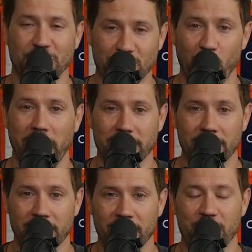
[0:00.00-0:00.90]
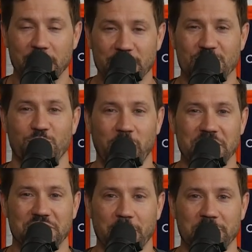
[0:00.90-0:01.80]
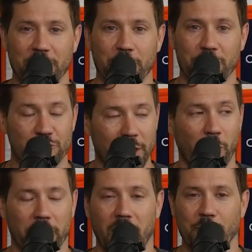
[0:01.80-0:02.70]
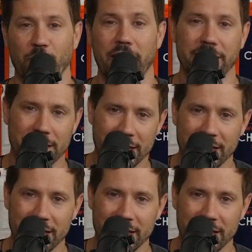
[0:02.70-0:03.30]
to sweat, because Sweaty September, trademark copyright,